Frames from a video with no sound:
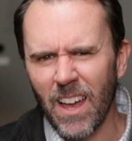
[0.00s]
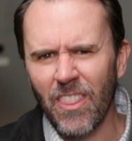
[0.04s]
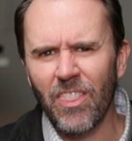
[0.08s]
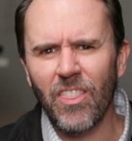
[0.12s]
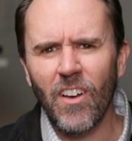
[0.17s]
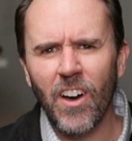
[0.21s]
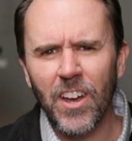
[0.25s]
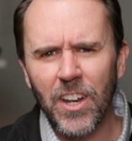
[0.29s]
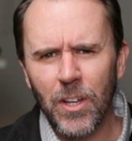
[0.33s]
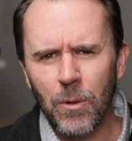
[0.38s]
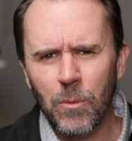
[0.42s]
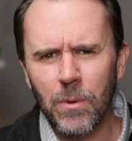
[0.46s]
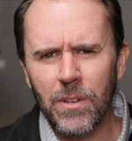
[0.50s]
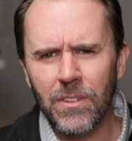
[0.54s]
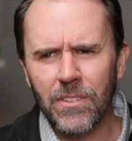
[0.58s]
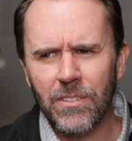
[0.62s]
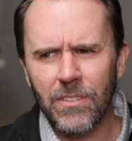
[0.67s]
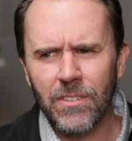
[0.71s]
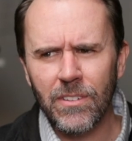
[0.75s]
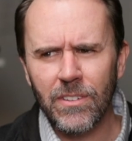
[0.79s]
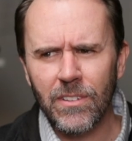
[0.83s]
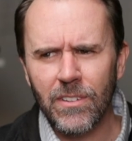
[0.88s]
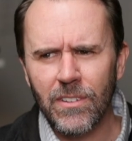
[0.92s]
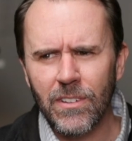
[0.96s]
I thought it
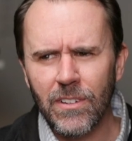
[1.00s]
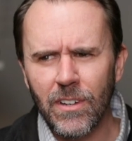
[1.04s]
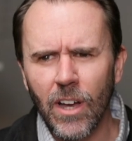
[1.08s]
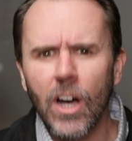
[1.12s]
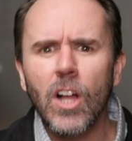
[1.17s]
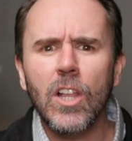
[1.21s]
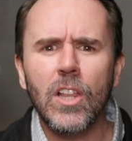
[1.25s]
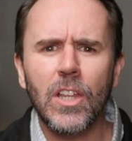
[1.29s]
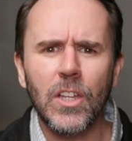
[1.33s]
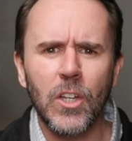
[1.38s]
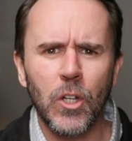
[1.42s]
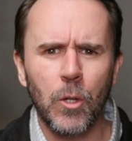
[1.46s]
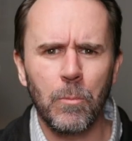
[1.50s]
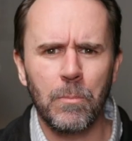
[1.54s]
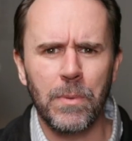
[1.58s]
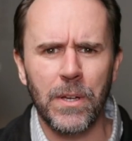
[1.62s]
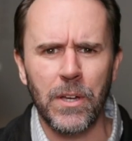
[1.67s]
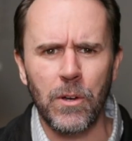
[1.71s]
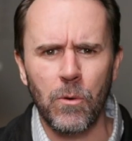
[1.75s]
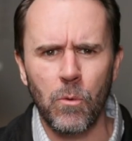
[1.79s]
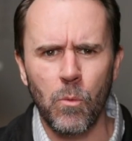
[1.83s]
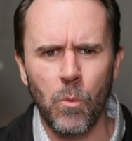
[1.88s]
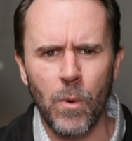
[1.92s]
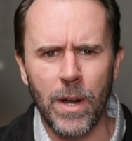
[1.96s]
was a little
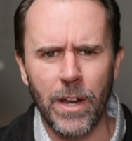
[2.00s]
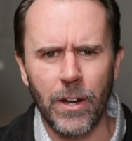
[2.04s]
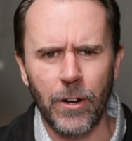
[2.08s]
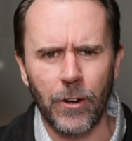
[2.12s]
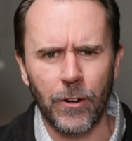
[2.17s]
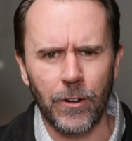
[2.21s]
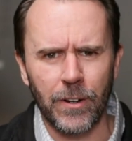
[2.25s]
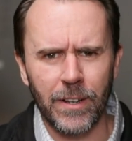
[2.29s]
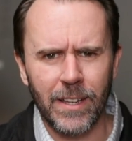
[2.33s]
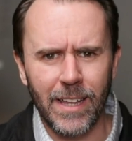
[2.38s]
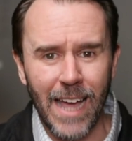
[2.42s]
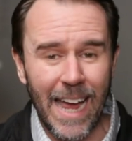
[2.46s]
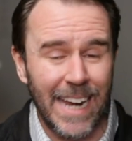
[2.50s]
bit weird.